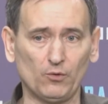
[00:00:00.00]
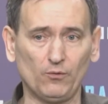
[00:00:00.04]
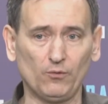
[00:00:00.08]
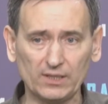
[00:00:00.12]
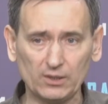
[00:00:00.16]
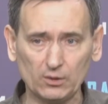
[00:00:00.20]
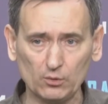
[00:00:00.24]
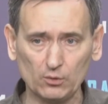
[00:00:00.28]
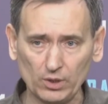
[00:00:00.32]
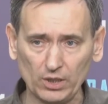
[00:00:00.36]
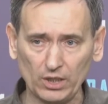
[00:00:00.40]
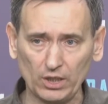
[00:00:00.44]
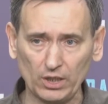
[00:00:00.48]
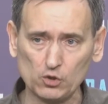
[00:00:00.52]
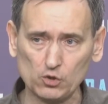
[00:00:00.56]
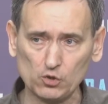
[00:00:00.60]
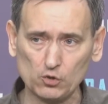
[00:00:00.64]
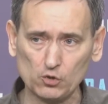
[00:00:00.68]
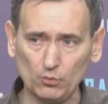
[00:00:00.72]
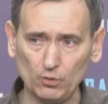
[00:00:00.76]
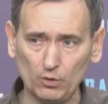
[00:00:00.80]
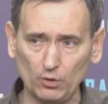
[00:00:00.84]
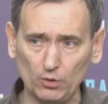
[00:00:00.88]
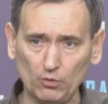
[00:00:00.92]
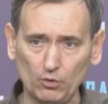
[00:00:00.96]
years
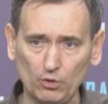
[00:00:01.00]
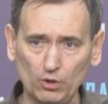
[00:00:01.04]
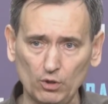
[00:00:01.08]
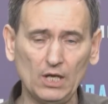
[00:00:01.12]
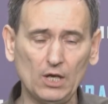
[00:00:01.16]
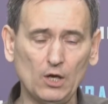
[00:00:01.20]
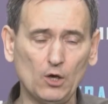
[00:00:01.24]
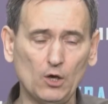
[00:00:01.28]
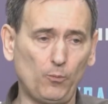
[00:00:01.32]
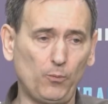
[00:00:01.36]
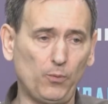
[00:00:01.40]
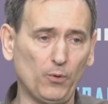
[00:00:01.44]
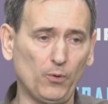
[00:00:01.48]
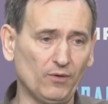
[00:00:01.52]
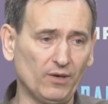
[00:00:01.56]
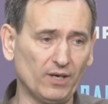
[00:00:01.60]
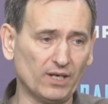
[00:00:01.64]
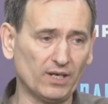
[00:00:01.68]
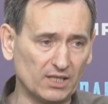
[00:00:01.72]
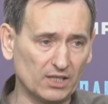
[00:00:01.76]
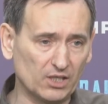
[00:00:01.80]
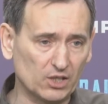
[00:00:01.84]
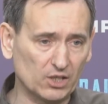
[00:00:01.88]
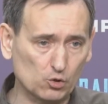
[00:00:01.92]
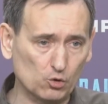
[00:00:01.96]
term within which
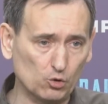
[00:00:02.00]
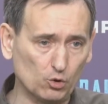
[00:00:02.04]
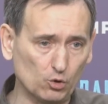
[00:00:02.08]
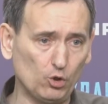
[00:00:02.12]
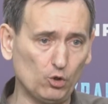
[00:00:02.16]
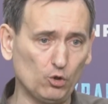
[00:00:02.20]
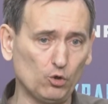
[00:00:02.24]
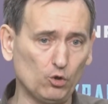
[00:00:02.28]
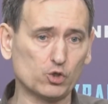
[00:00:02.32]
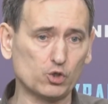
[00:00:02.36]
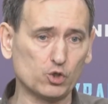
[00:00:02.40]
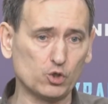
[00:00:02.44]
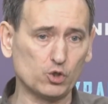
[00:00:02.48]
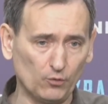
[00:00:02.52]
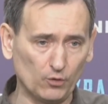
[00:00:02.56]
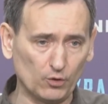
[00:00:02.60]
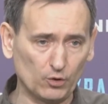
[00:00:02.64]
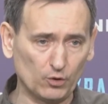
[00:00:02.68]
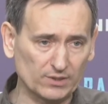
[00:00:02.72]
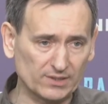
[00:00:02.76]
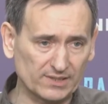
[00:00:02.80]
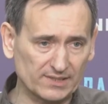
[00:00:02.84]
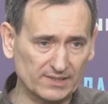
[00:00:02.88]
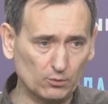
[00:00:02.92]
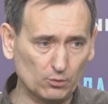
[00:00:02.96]
they will have to
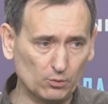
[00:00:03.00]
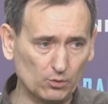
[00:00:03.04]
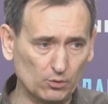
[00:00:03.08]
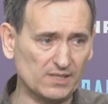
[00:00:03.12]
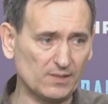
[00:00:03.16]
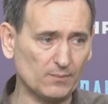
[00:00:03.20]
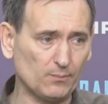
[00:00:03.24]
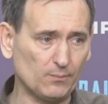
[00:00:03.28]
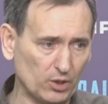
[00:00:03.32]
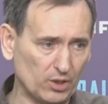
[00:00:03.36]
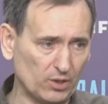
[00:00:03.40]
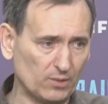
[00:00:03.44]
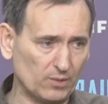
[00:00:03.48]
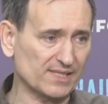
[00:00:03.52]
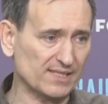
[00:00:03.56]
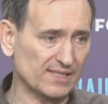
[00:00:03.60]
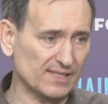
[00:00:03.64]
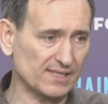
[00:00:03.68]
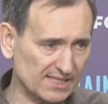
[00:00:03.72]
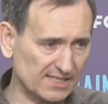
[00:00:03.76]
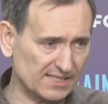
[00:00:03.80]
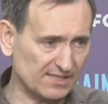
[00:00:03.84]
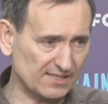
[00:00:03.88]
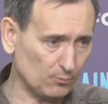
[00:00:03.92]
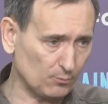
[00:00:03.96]
master the history